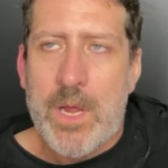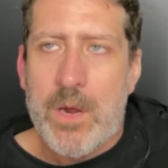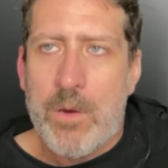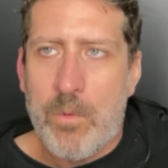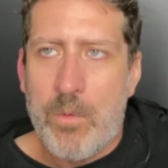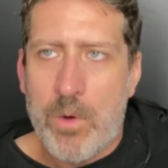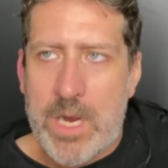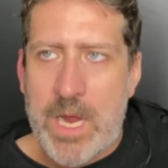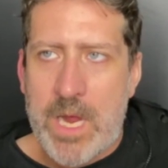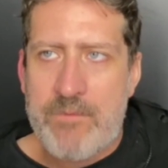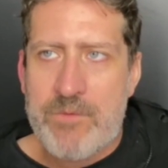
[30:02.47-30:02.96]

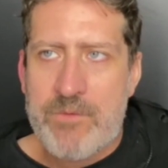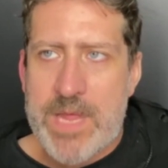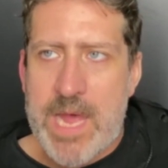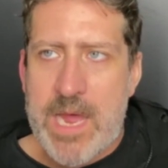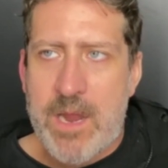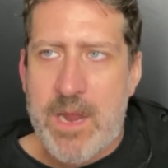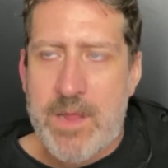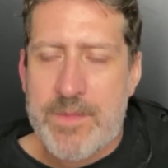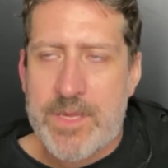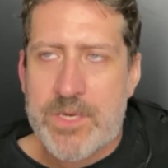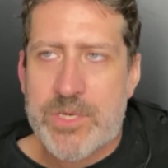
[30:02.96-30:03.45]
We'll cover that
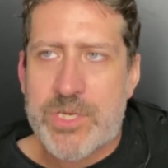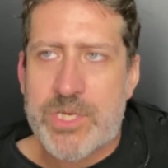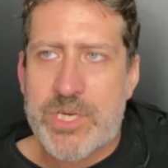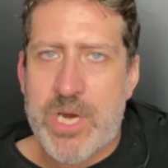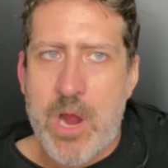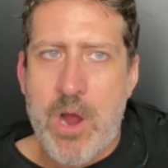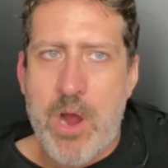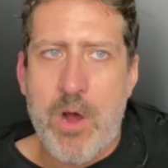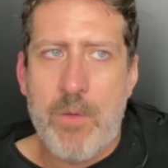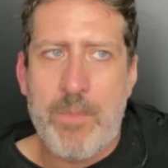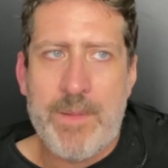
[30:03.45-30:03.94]
on this
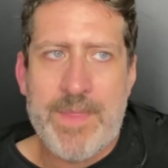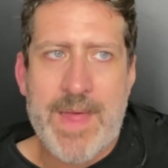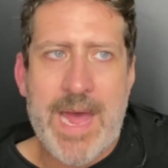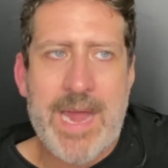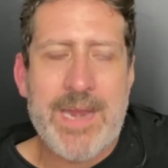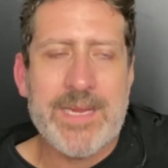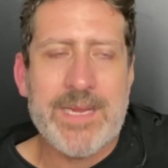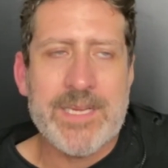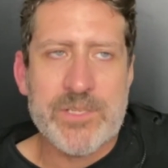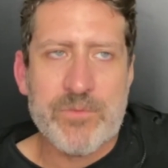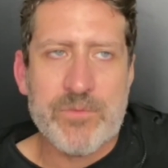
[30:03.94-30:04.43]
show, but that
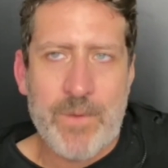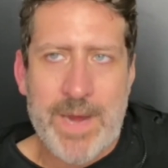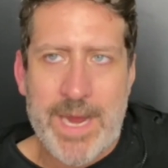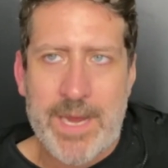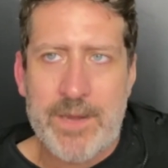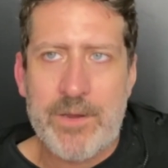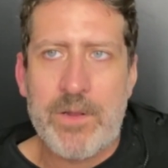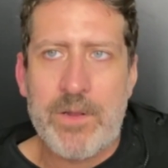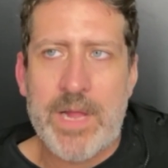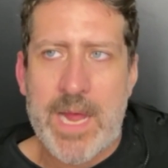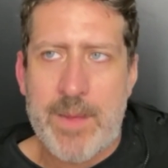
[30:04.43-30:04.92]
is
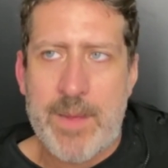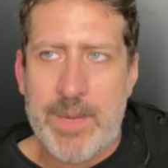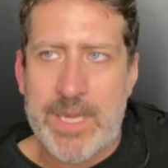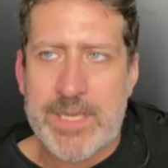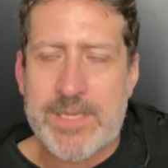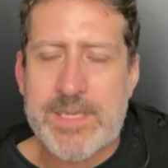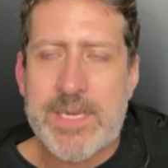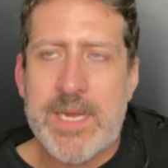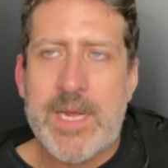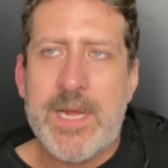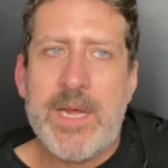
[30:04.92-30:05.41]
Randall
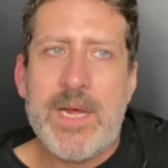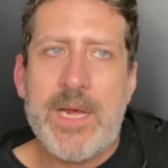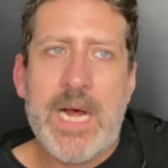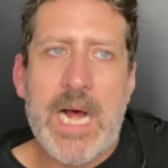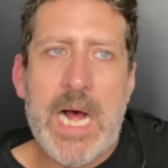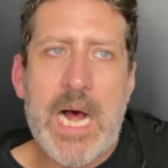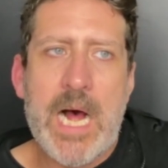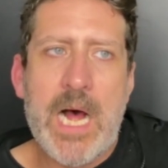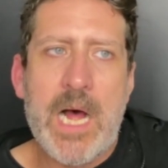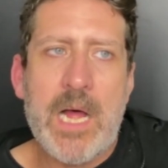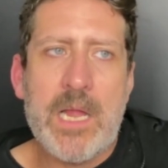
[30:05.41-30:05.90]
Emmett,
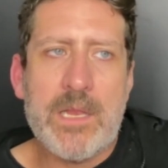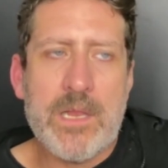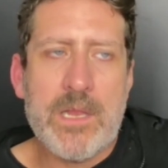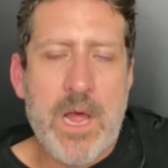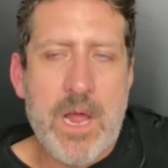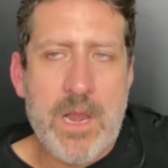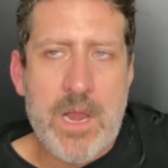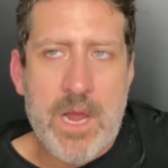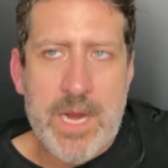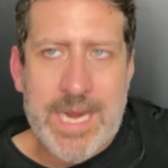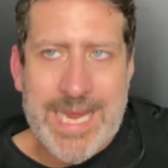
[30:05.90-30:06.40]

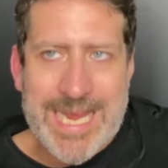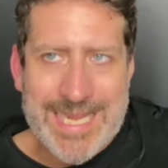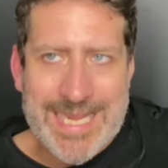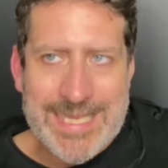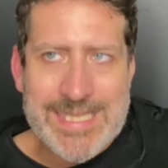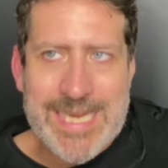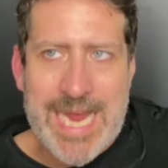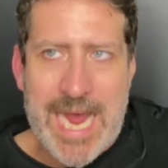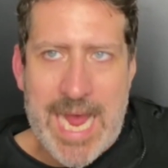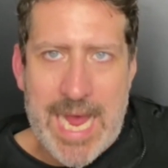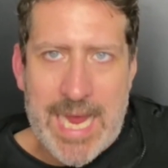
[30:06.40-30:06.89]
Lala
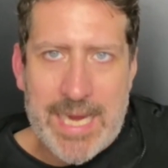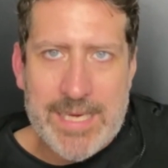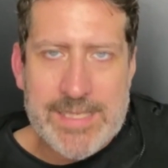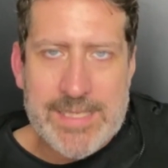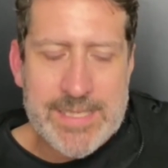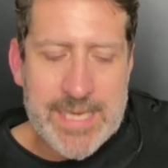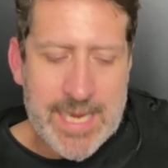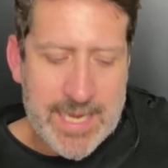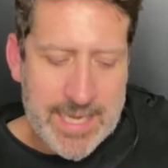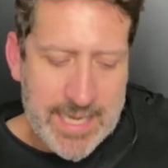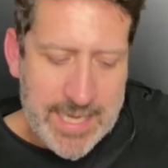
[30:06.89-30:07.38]
Kent's
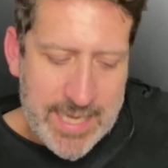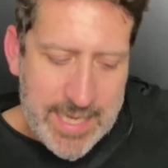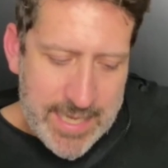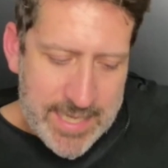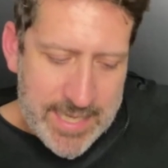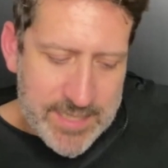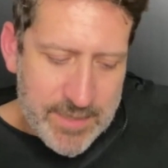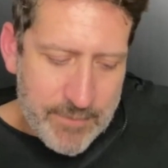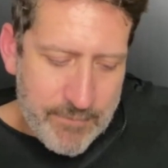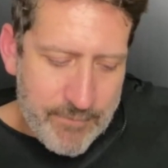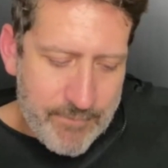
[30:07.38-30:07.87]
ex, and he
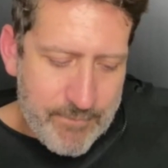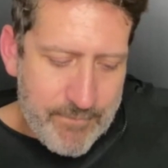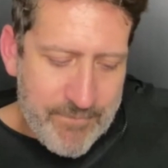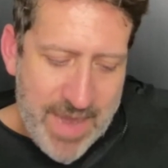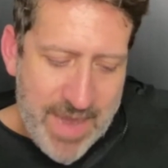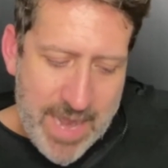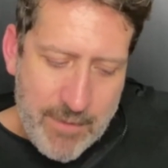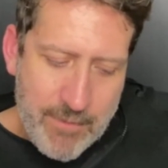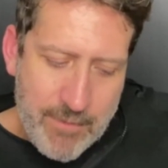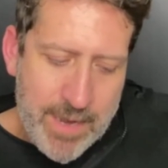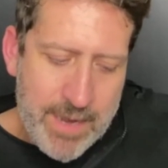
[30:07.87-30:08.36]
is a
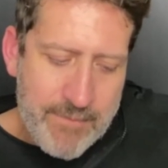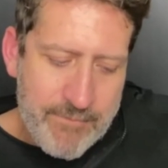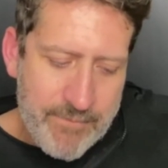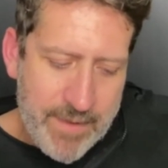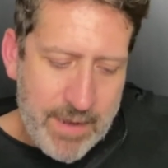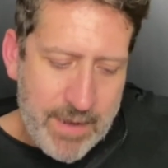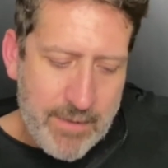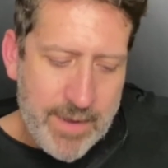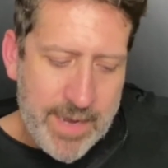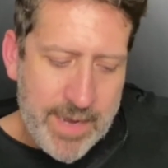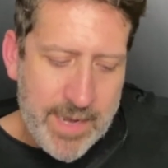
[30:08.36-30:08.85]
very,
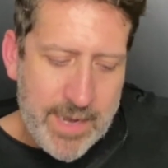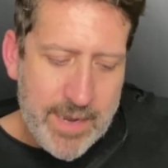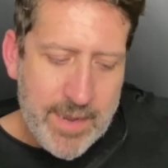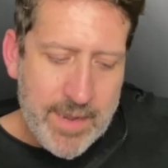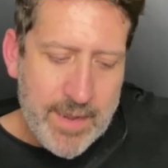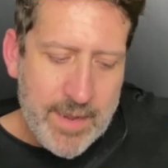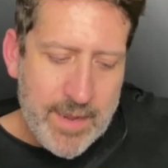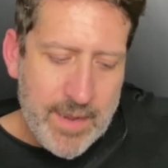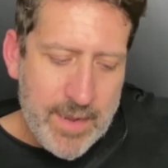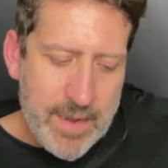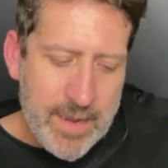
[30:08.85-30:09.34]
very
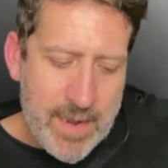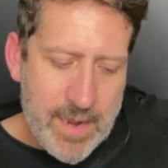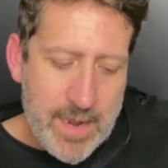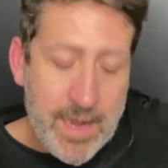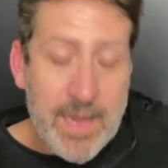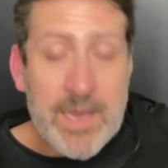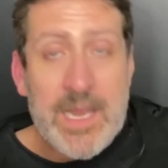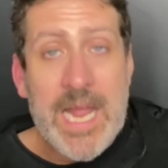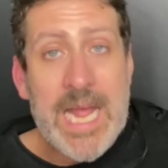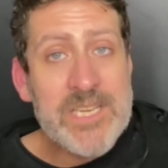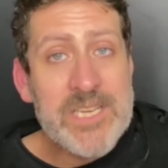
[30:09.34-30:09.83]

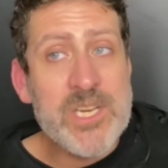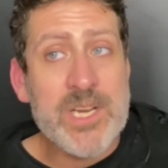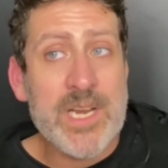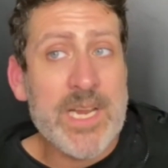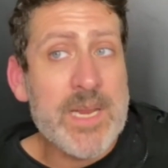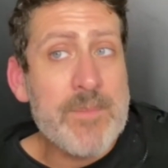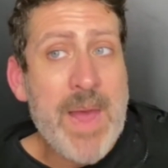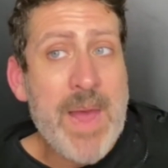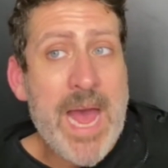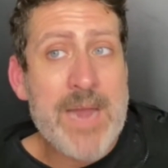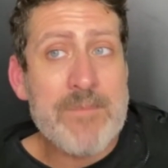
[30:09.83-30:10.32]

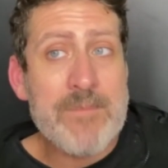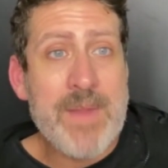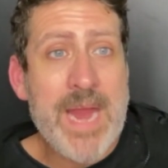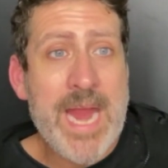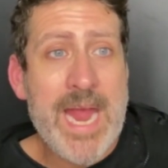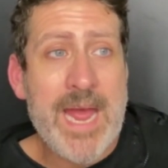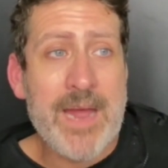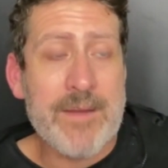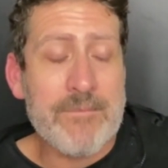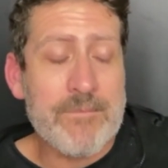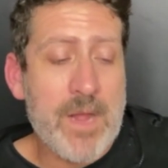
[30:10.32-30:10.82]
allegedly bad
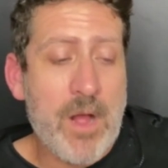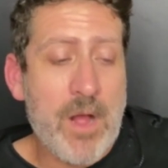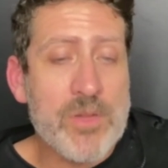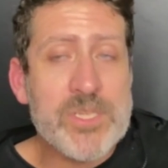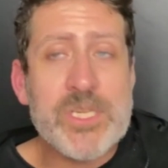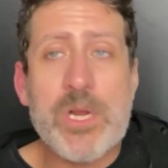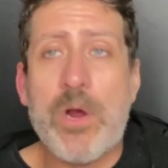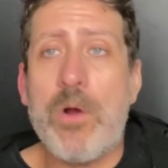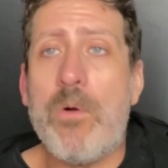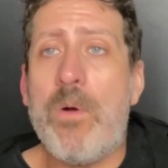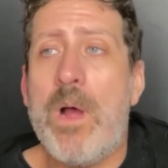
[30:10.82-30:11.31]
man.
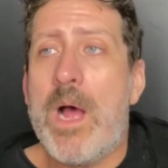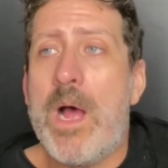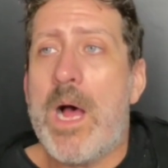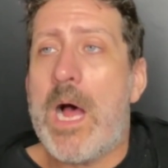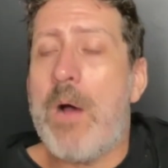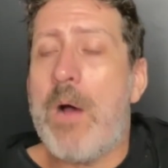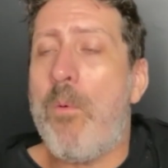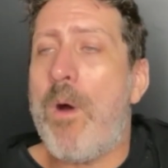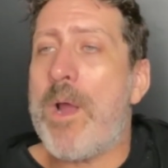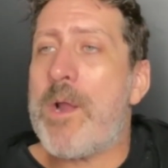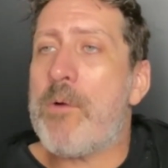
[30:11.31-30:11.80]
Also,
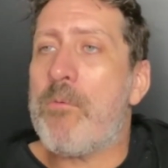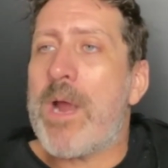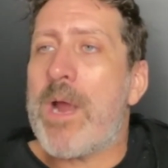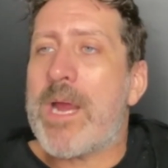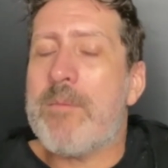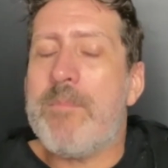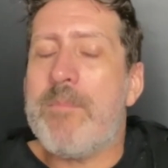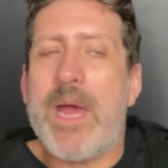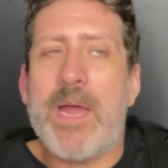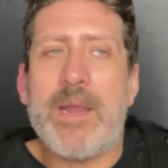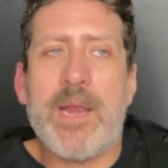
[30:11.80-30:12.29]
I want to
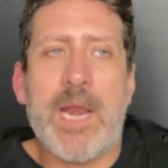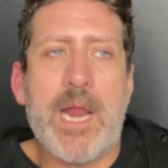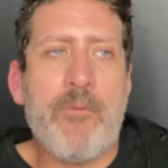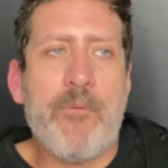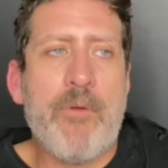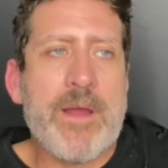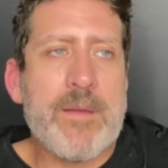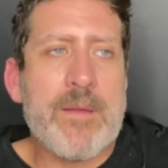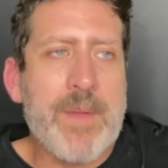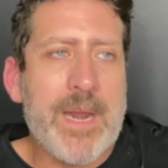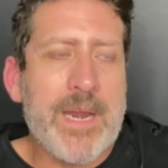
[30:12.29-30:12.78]
recommend, and I
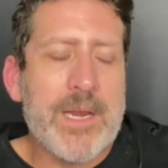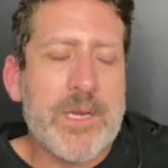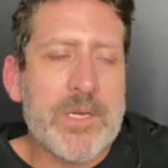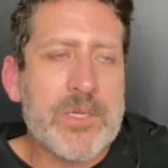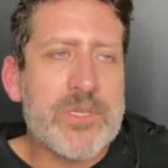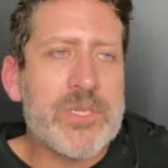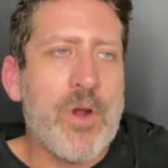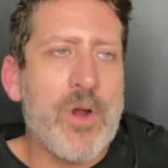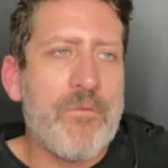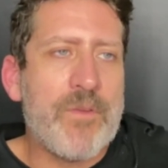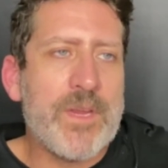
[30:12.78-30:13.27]
recommended to
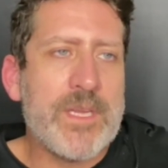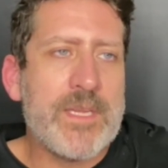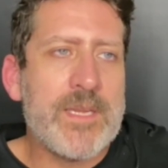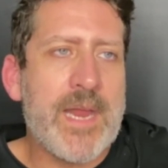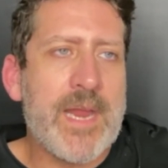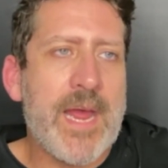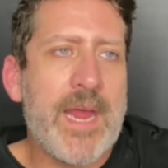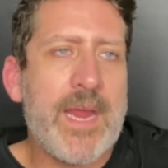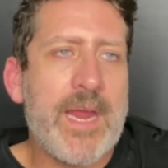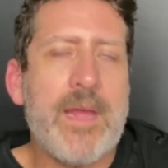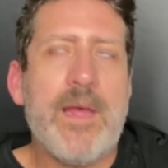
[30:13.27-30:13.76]
Sophie
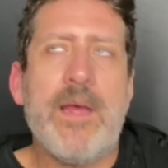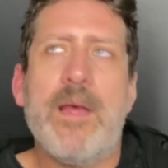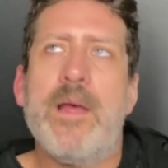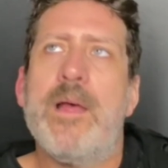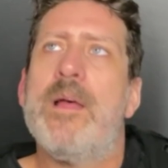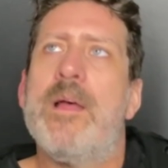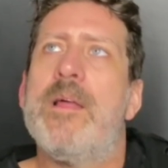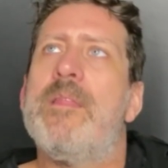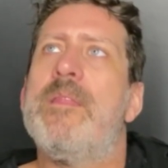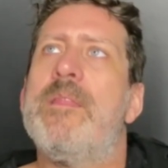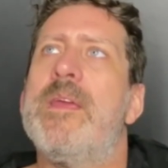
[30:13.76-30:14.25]
today,
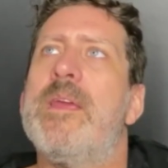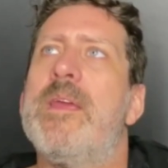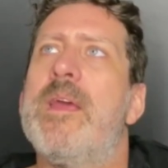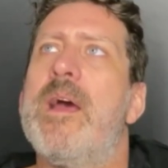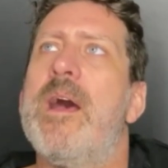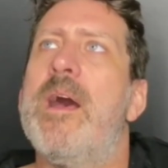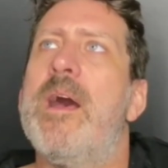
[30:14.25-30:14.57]
the